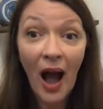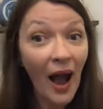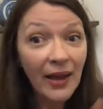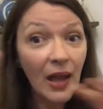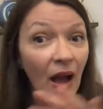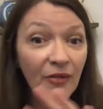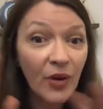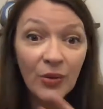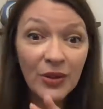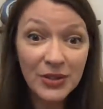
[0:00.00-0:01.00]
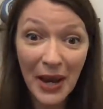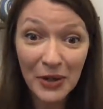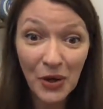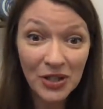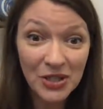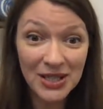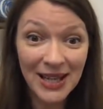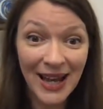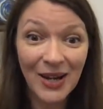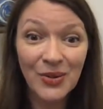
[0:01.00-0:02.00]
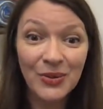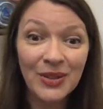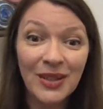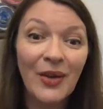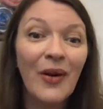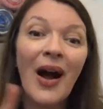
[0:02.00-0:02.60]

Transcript: I've got the technology now, you know,